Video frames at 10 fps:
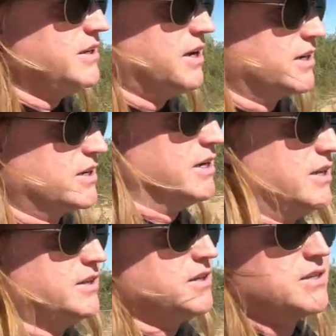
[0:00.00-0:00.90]

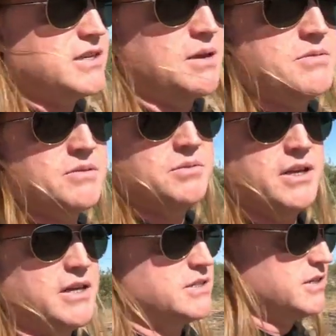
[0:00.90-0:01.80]
yucca, these types of
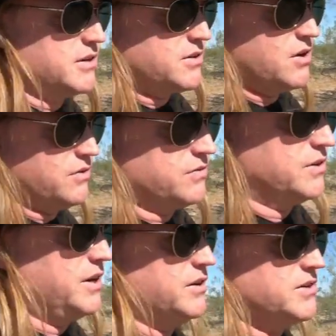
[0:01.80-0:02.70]
plants, they'll grow for
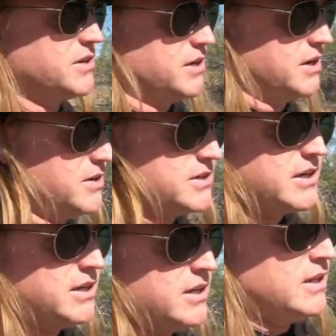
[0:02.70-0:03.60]
years and years.
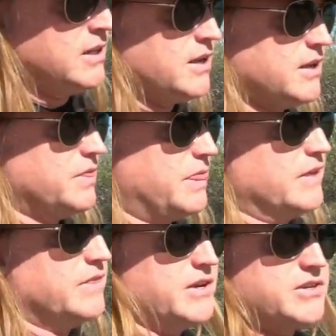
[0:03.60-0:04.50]

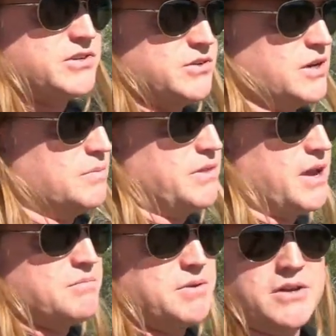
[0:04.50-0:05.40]
Then they shoot up
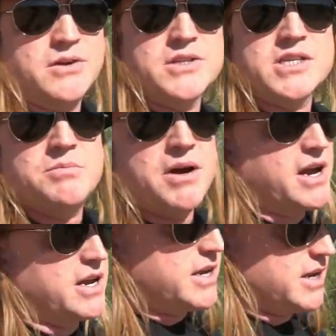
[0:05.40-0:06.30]
that big old
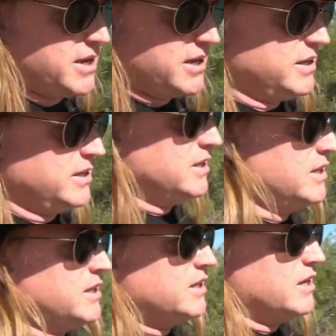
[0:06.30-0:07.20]
spike,
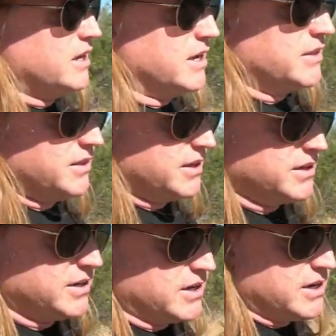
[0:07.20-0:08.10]
and
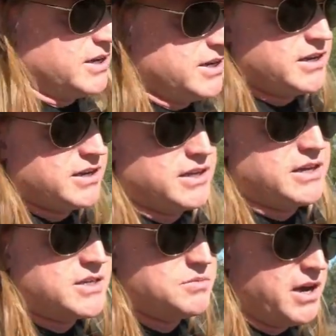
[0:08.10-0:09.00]
then
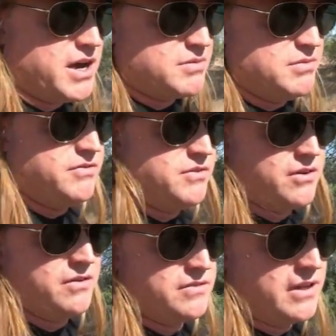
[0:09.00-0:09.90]
that spike, before
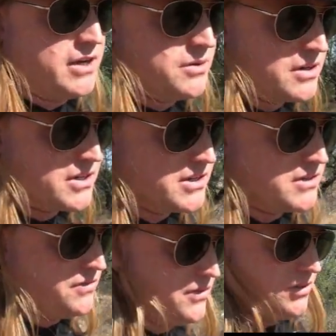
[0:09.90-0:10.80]
it flowers, is
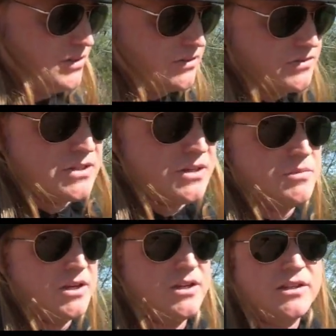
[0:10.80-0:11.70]
food. You've seen
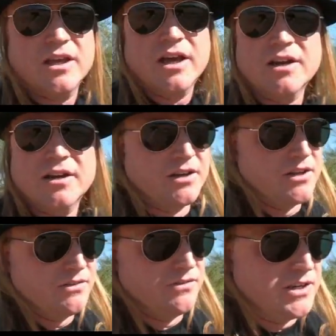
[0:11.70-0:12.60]
me eat that on
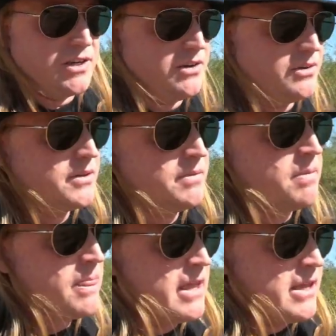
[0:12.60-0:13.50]
another video.
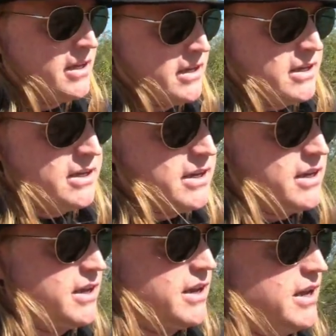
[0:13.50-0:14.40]

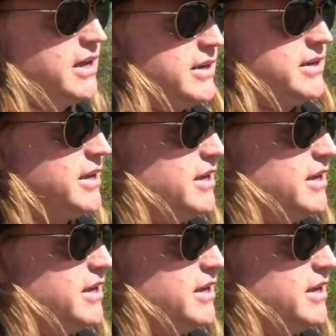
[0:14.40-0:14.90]
And